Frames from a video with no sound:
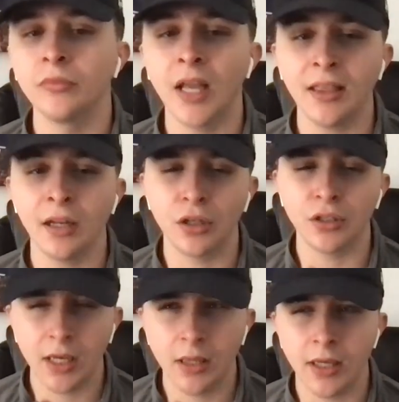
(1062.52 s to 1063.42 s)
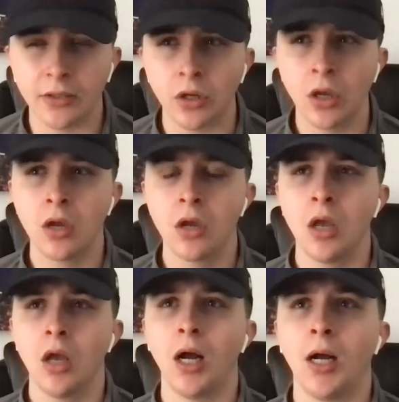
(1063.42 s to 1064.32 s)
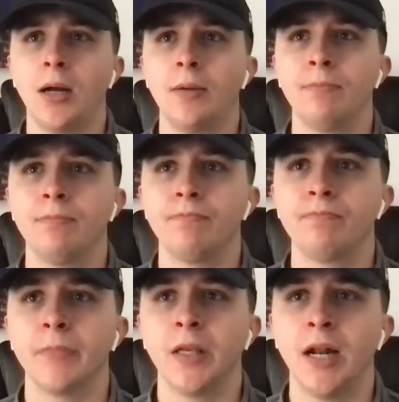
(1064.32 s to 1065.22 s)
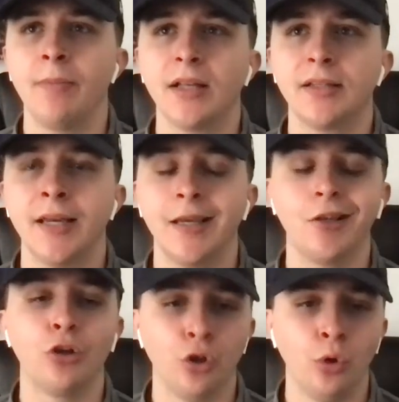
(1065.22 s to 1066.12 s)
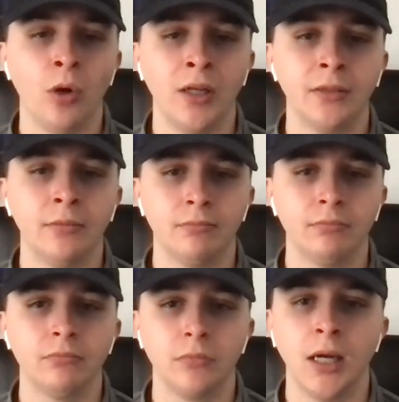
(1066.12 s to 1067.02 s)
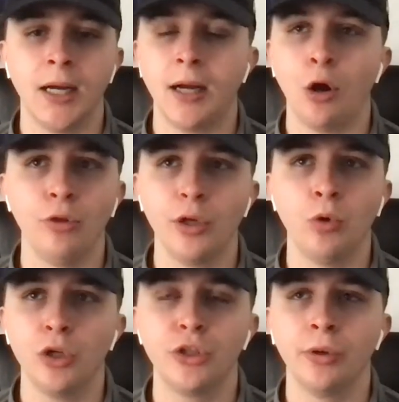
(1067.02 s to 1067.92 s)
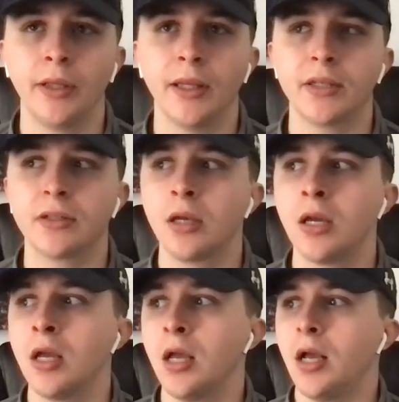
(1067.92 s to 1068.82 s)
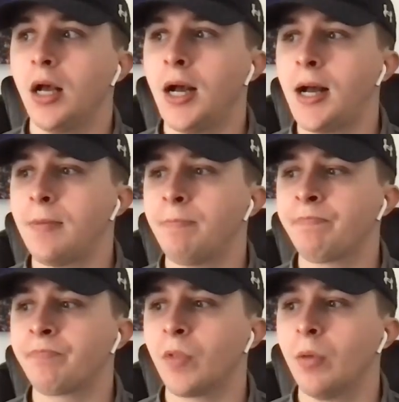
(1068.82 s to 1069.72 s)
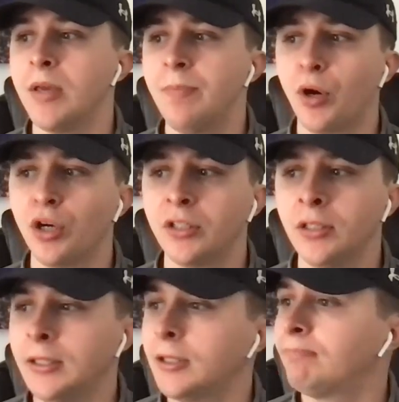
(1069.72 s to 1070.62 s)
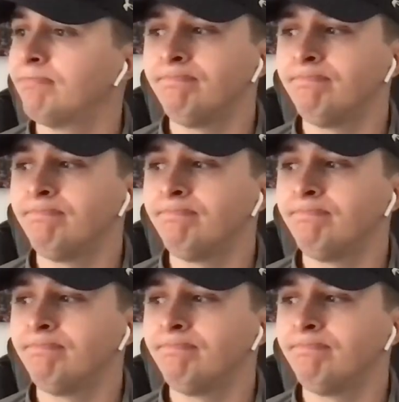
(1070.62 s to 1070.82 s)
Nathan, I'll say this, and I'm not saying you're the one, only one doing this. Me personally,